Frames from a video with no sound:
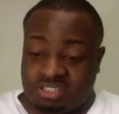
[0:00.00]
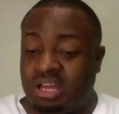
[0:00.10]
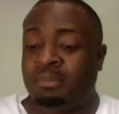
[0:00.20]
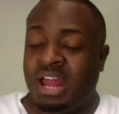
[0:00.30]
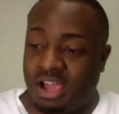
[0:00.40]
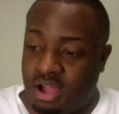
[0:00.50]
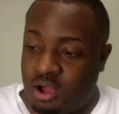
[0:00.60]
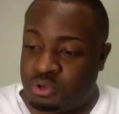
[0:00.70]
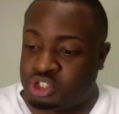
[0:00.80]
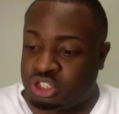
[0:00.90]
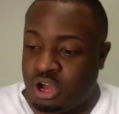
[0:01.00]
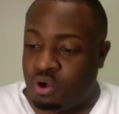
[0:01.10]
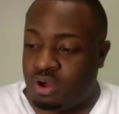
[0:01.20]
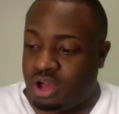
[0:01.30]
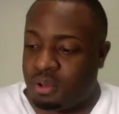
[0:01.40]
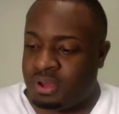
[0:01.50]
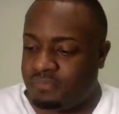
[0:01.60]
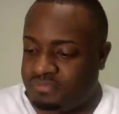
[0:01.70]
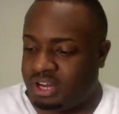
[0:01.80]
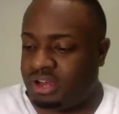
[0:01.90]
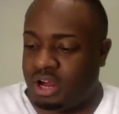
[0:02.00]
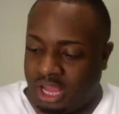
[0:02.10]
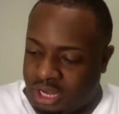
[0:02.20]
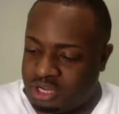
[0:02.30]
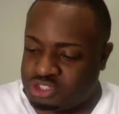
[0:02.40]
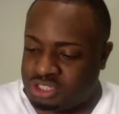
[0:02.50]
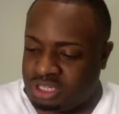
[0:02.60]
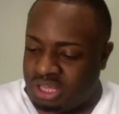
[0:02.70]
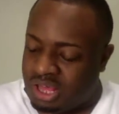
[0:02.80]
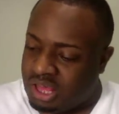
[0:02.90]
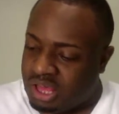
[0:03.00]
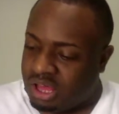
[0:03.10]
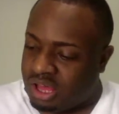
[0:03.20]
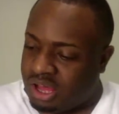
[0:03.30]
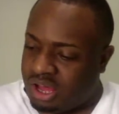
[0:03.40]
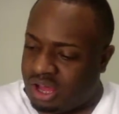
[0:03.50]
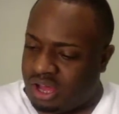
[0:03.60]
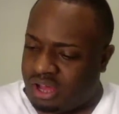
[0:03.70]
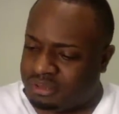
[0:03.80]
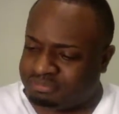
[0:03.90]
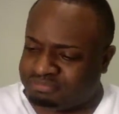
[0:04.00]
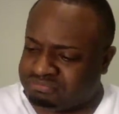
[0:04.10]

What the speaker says: still, I'm liking her on the show. I'm feeling her energy. I